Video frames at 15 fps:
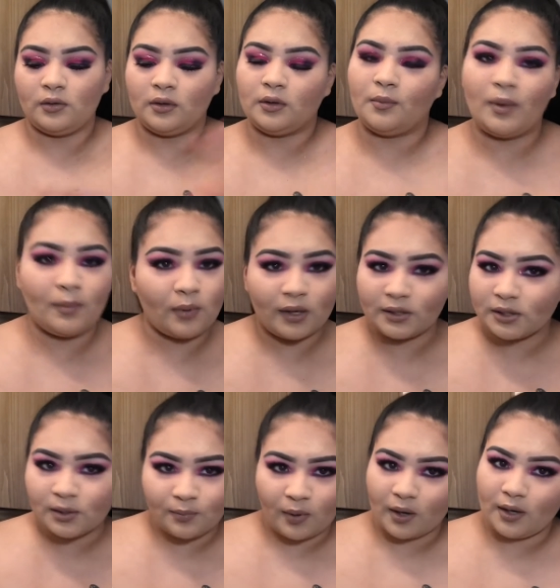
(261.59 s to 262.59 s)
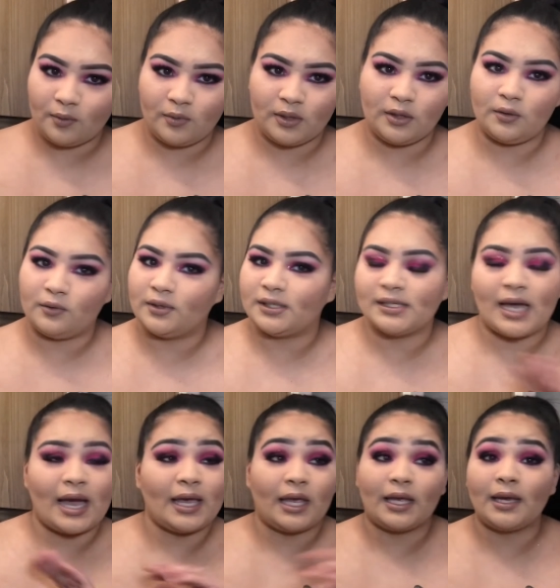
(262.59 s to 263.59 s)
the people I used to party with know this.
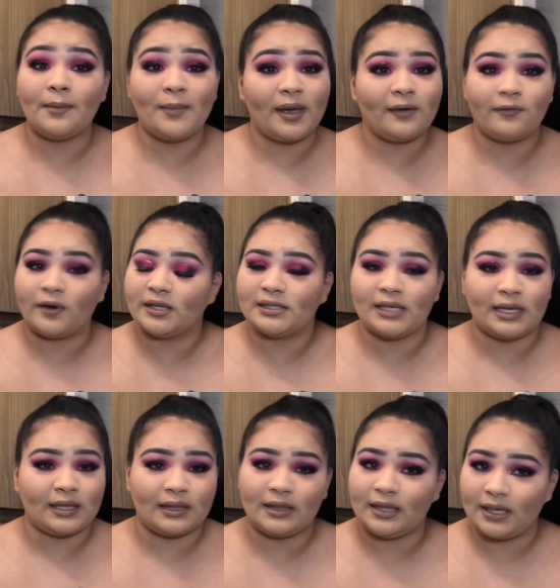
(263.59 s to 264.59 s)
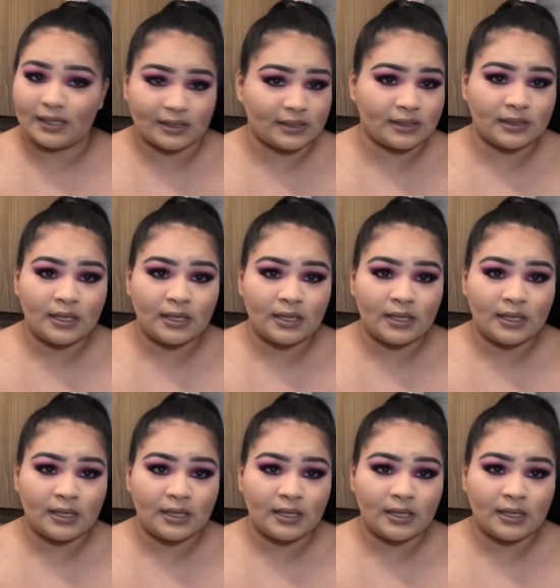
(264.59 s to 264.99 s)
I, can make friends like this.